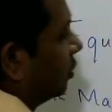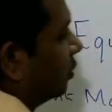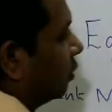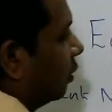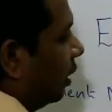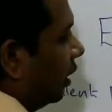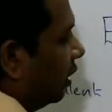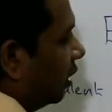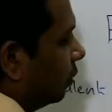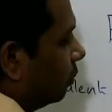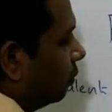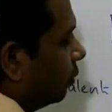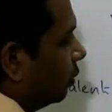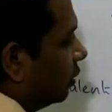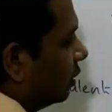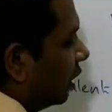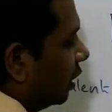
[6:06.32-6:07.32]
so I can
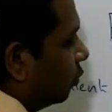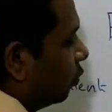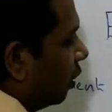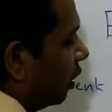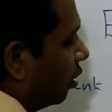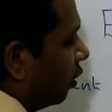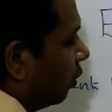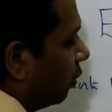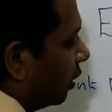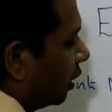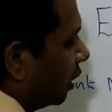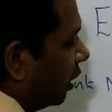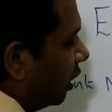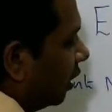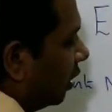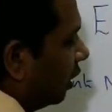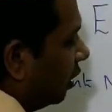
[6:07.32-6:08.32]
put that 1 over
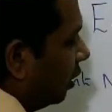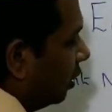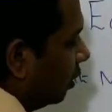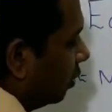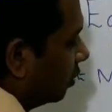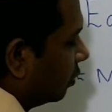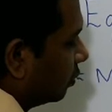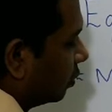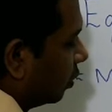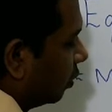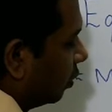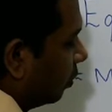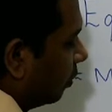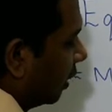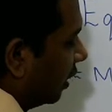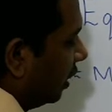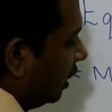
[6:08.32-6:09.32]
here so
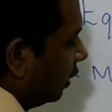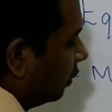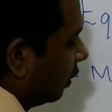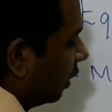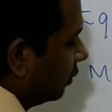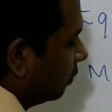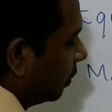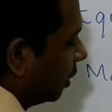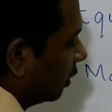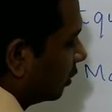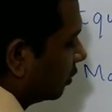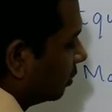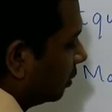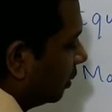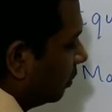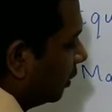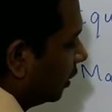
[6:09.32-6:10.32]
my equivalent mass
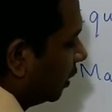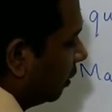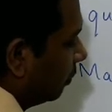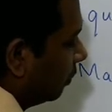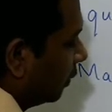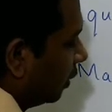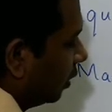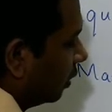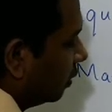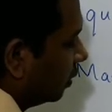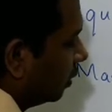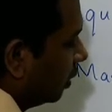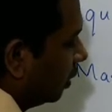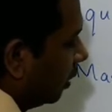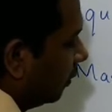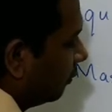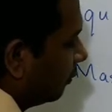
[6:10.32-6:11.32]
will become
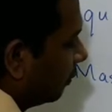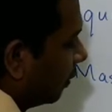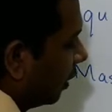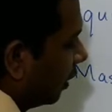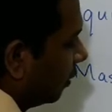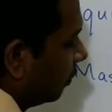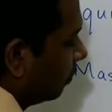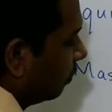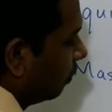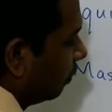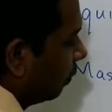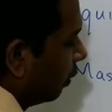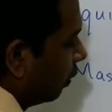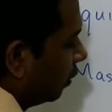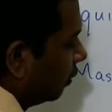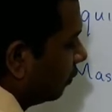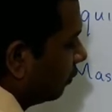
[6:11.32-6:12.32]

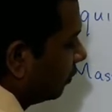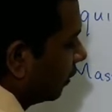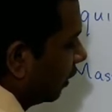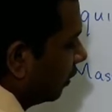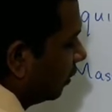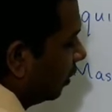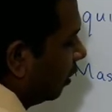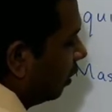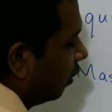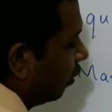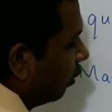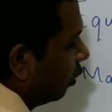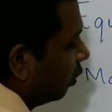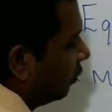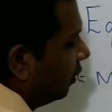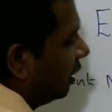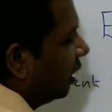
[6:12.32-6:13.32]
35.5
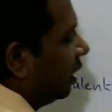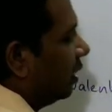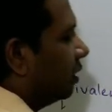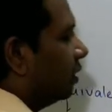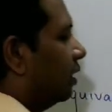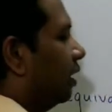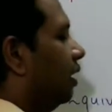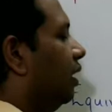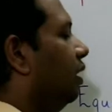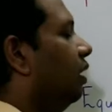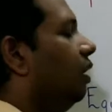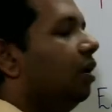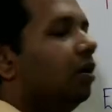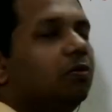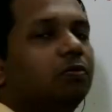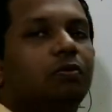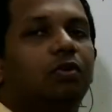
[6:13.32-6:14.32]
or we can say
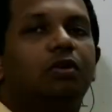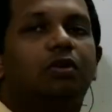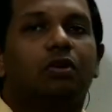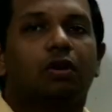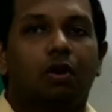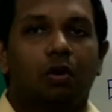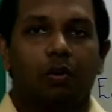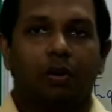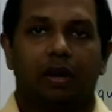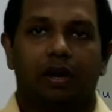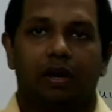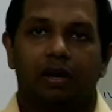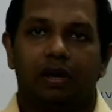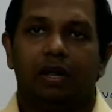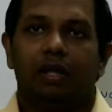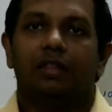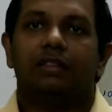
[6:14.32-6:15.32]
for chlorine
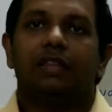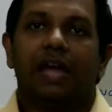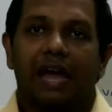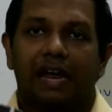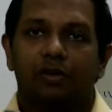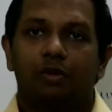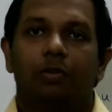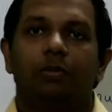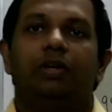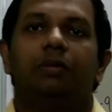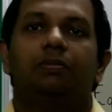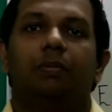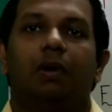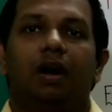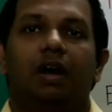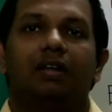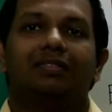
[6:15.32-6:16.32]
the atomic
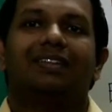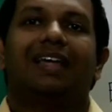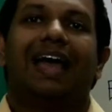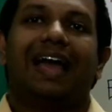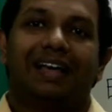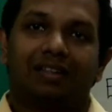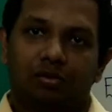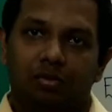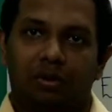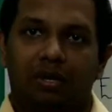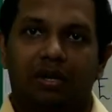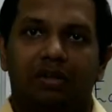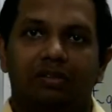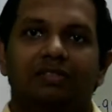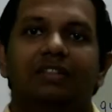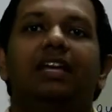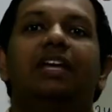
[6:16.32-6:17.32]
mass as well
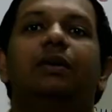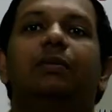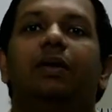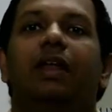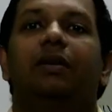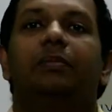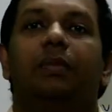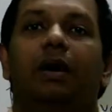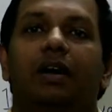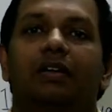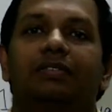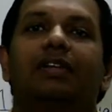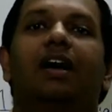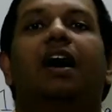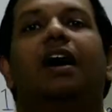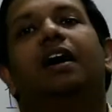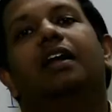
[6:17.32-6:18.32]
as the equivalent mass
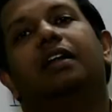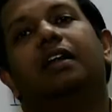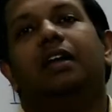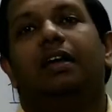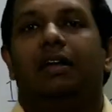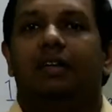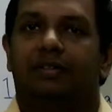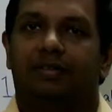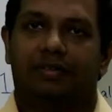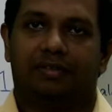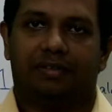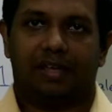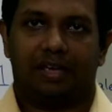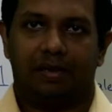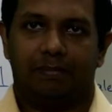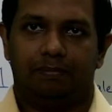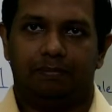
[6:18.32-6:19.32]
are
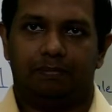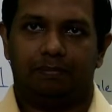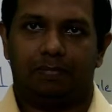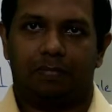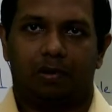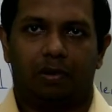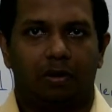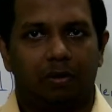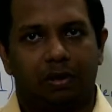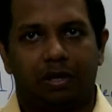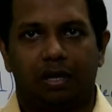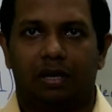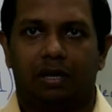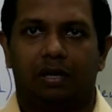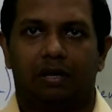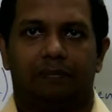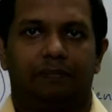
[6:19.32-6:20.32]
same okay
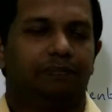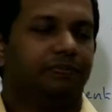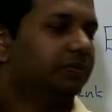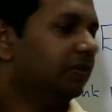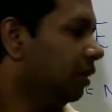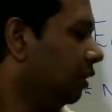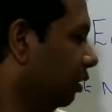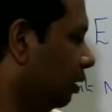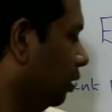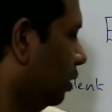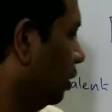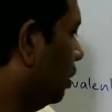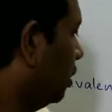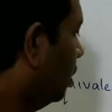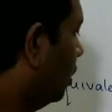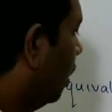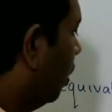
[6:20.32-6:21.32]

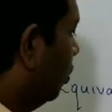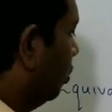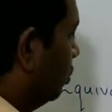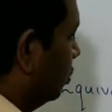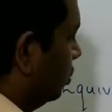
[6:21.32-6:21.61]
now